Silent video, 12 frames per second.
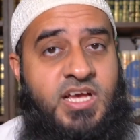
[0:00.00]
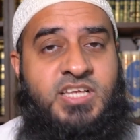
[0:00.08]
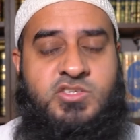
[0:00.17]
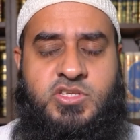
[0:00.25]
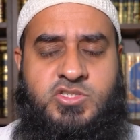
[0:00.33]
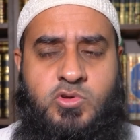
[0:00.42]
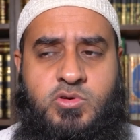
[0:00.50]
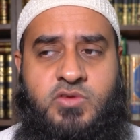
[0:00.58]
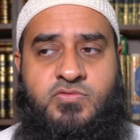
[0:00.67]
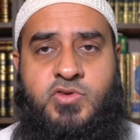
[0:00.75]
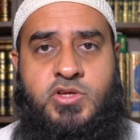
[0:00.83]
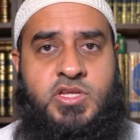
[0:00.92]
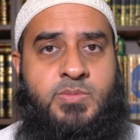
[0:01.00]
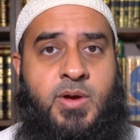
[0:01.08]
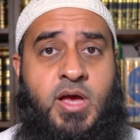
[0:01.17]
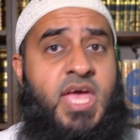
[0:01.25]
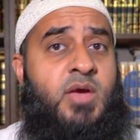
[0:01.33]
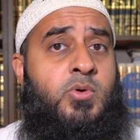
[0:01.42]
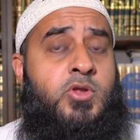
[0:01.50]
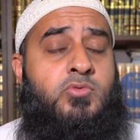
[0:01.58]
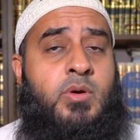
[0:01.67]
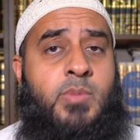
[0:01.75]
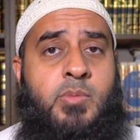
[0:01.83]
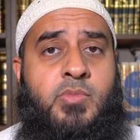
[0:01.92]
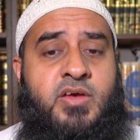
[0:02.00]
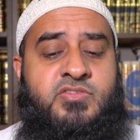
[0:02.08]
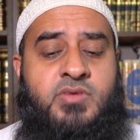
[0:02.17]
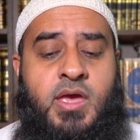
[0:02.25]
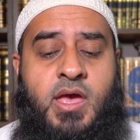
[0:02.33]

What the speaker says: So there's no confusion about, hey, what do I memorize?